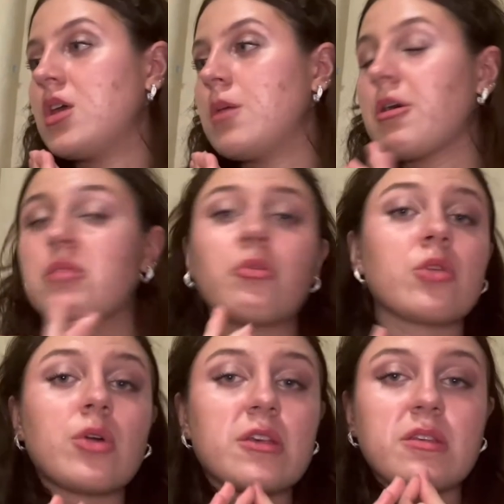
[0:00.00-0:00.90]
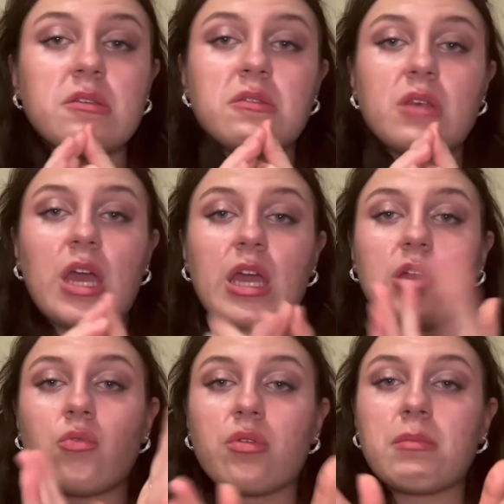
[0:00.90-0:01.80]
bath and body works is a
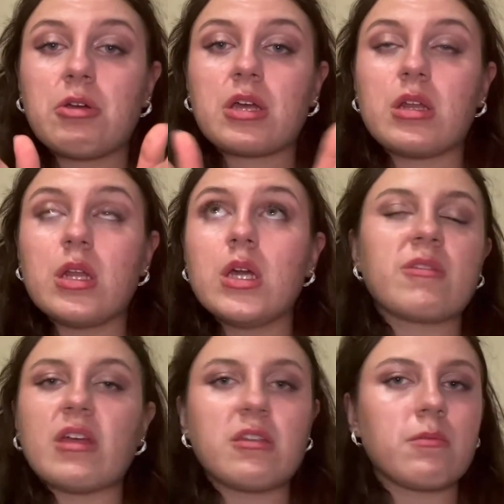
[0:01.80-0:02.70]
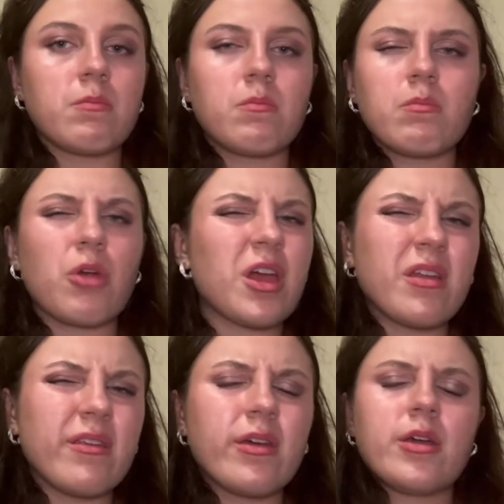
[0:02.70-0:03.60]
north american scent
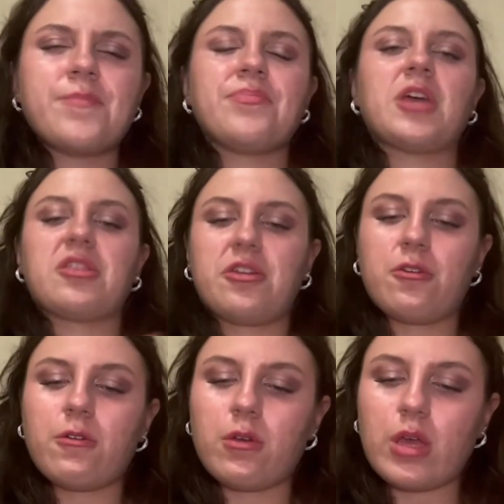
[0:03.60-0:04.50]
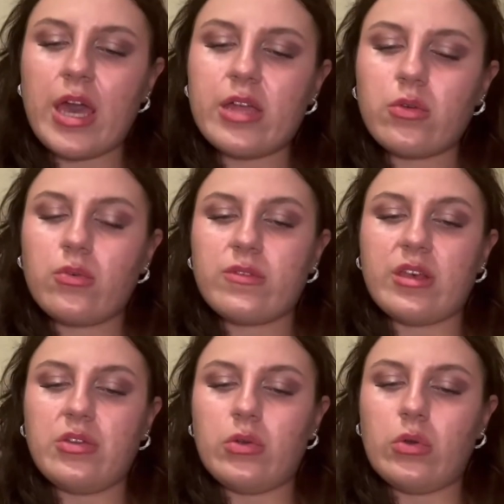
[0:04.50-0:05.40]
brand like they do candles they
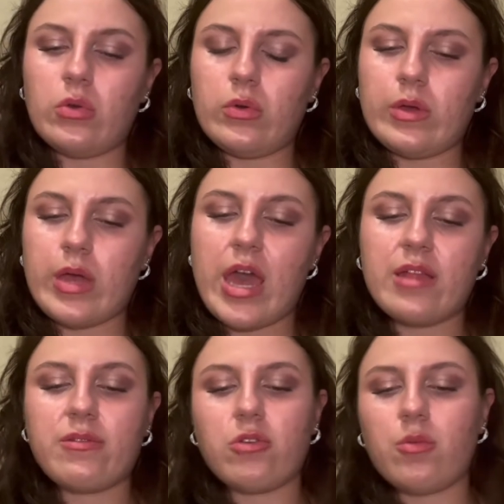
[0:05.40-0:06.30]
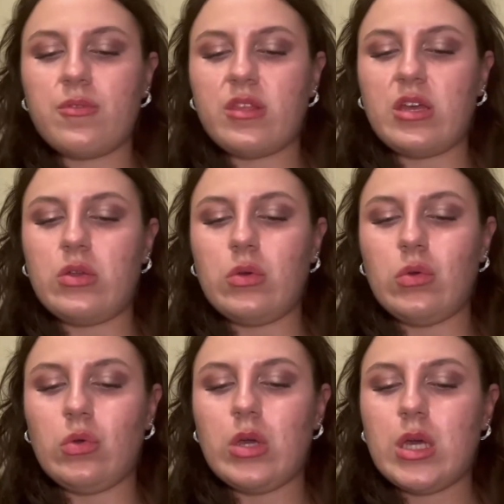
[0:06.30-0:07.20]
do hand soaps they
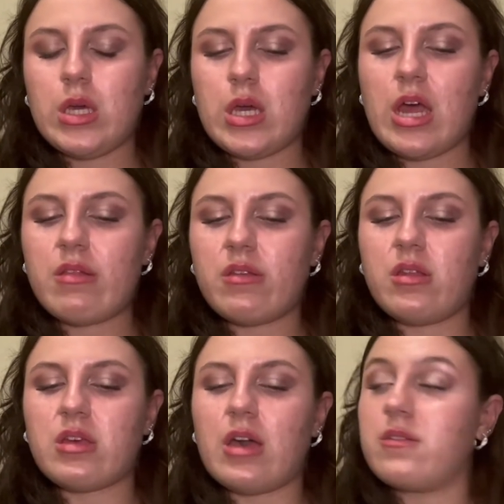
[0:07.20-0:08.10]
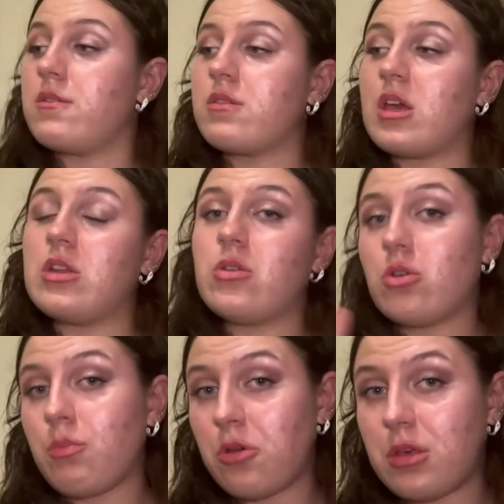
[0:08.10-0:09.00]
do hand sanitizers they do your
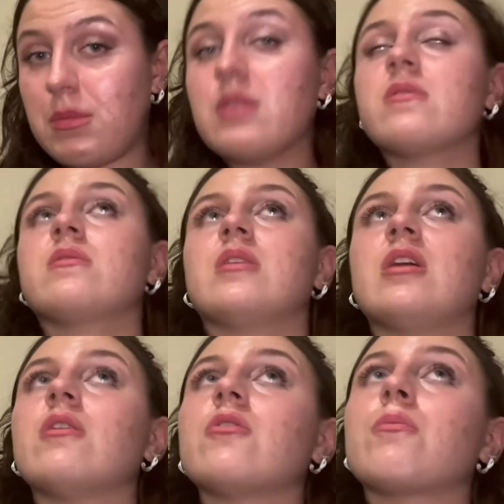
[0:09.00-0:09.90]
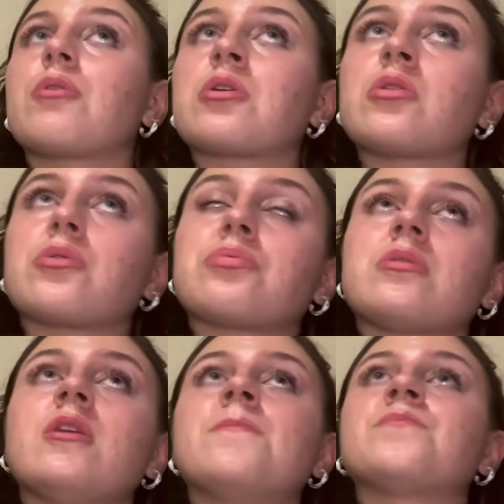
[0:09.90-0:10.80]
body mist they do your body
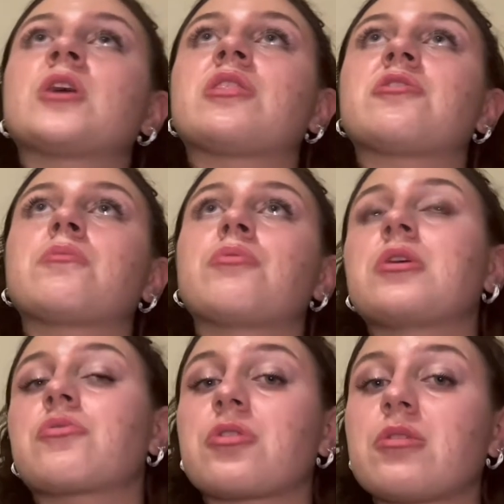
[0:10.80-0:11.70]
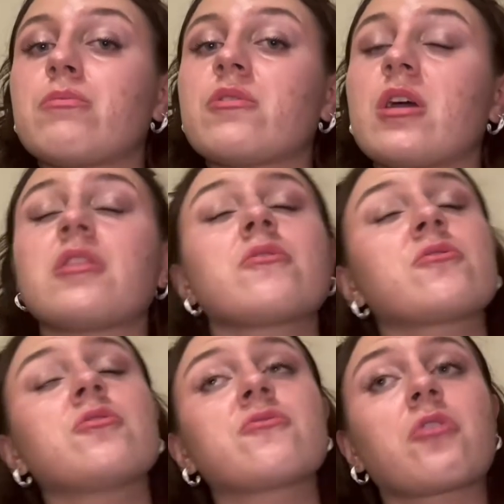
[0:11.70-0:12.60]
lotion and they do body creams and they also
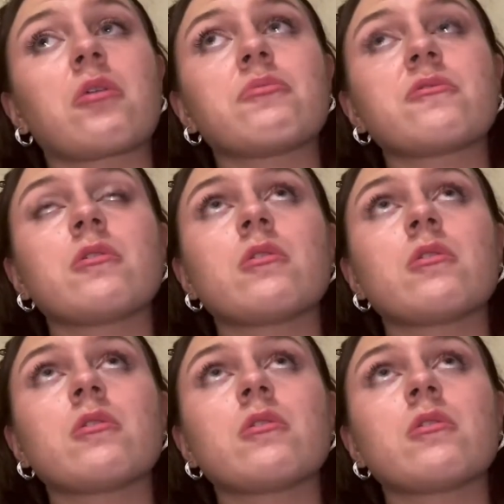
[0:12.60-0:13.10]
do scrubs